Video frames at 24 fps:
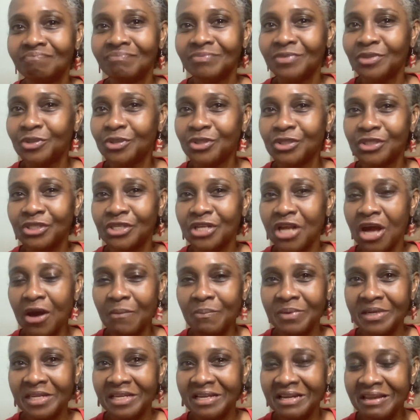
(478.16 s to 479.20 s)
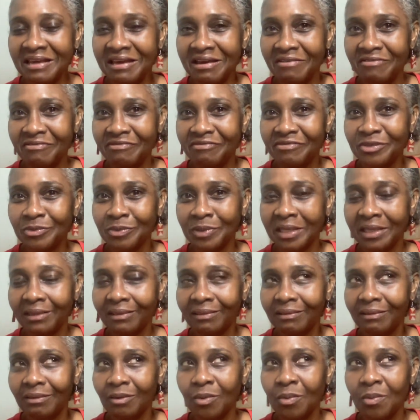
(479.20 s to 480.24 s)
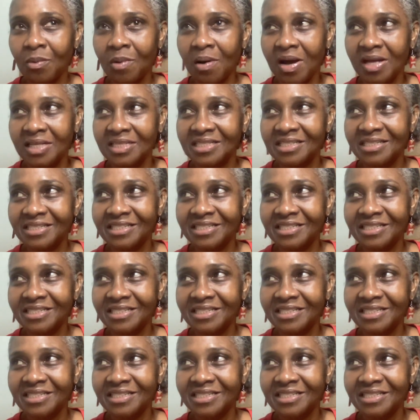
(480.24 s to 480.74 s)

you should not be left with what